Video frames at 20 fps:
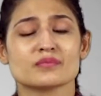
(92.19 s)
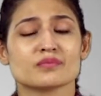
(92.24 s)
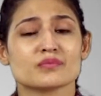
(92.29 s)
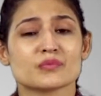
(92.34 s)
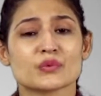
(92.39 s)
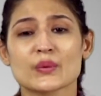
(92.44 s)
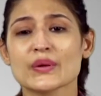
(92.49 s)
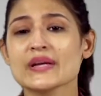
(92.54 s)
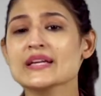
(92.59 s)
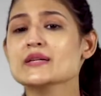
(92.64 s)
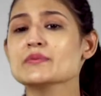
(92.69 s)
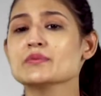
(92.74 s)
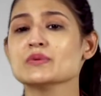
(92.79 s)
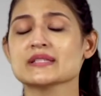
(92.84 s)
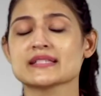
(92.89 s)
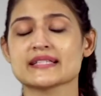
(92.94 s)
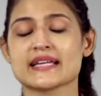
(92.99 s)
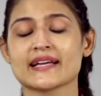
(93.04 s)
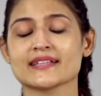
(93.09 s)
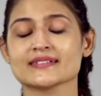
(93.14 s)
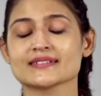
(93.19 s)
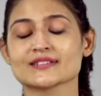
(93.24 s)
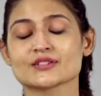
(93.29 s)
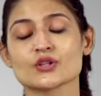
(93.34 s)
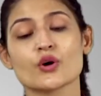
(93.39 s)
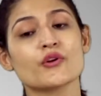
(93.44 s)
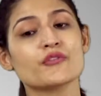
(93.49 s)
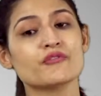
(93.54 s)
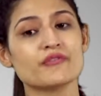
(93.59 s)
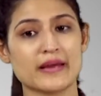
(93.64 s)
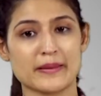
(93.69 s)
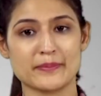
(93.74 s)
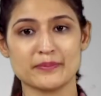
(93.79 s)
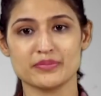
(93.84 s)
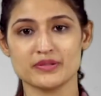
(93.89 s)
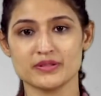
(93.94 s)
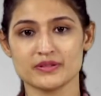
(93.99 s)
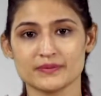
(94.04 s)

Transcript: readable text on web.